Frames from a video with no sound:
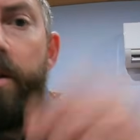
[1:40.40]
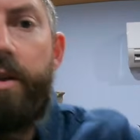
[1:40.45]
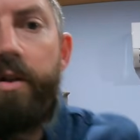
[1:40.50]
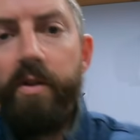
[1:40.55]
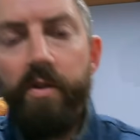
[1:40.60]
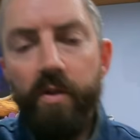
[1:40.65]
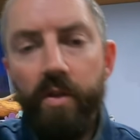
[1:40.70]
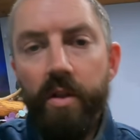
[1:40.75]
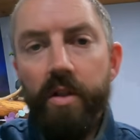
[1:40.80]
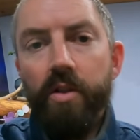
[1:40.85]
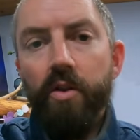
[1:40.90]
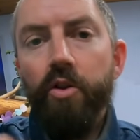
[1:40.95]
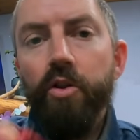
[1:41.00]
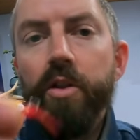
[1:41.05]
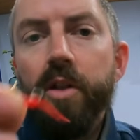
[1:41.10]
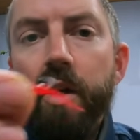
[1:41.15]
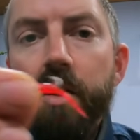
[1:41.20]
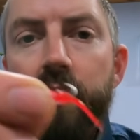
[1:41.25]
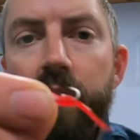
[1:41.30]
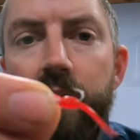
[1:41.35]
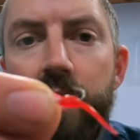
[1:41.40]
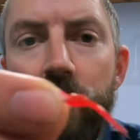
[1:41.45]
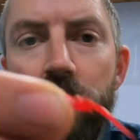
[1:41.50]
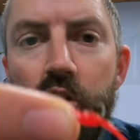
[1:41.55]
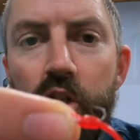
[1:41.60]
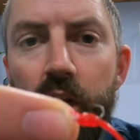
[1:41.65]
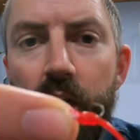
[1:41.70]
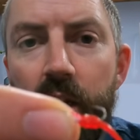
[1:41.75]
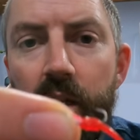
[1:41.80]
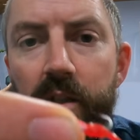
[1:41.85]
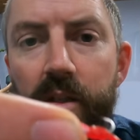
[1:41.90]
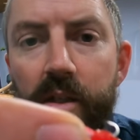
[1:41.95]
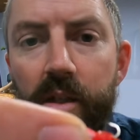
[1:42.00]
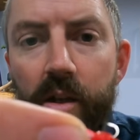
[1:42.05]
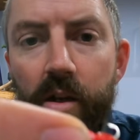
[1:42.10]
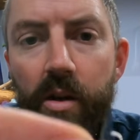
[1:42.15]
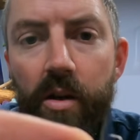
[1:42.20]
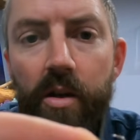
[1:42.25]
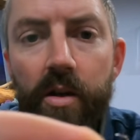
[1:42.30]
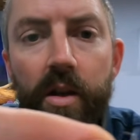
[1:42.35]
So these little tungsten jigs
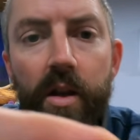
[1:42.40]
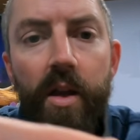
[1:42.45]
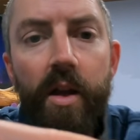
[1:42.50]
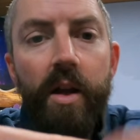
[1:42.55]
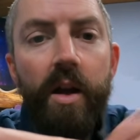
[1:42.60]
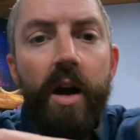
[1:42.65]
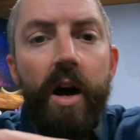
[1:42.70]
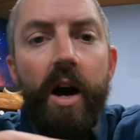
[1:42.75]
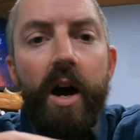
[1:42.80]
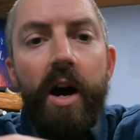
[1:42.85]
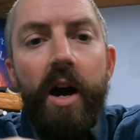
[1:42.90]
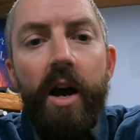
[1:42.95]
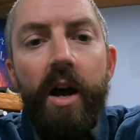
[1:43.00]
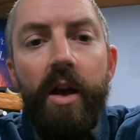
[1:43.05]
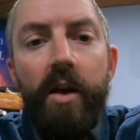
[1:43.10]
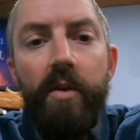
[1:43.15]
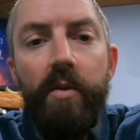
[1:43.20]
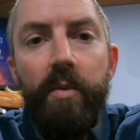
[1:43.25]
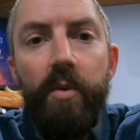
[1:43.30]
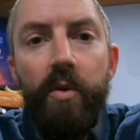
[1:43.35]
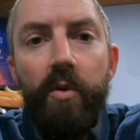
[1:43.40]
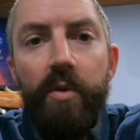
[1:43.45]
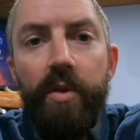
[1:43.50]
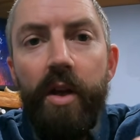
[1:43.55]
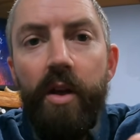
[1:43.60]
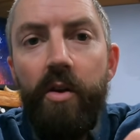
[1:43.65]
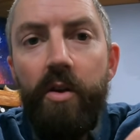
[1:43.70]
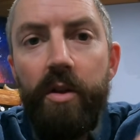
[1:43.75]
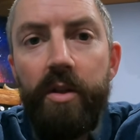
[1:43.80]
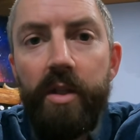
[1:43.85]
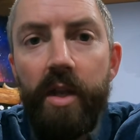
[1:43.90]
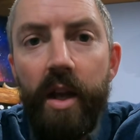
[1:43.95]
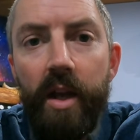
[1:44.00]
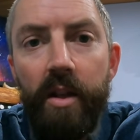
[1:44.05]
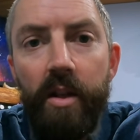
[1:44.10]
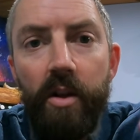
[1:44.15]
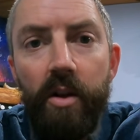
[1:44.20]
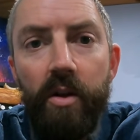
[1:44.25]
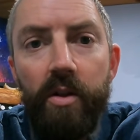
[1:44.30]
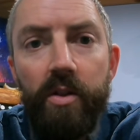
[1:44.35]
here, hold that hook side
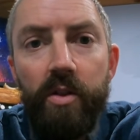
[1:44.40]
there.